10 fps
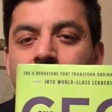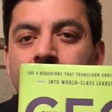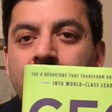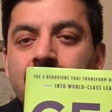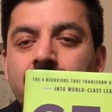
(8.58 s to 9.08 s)

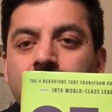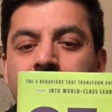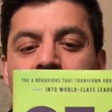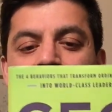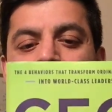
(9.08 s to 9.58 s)
This book
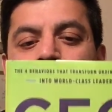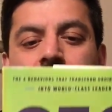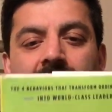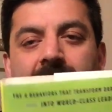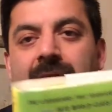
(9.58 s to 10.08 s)
is written
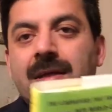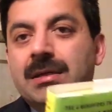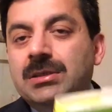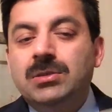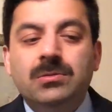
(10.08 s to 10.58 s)
by
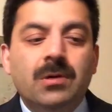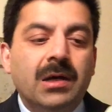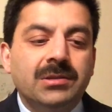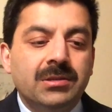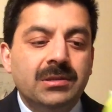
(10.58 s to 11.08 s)
two
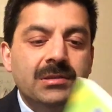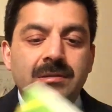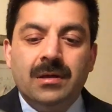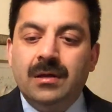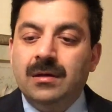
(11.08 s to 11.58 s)
authors,